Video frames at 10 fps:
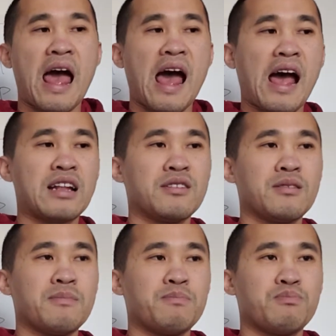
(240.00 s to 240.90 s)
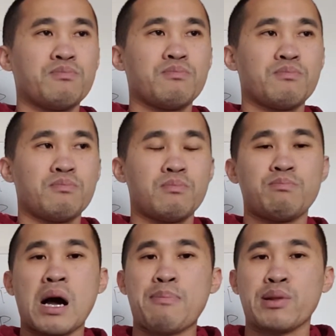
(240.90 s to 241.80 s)
at
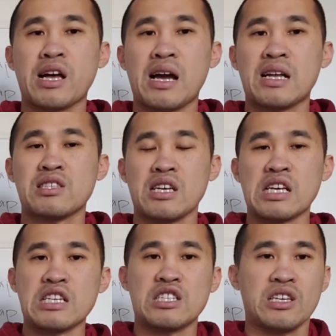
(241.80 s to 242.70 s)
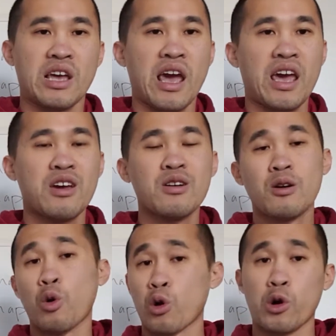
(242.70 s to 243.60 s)
my planned ETA
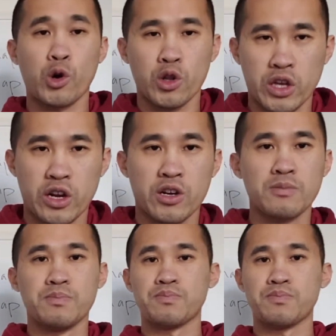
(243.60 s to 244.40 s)
or earlier.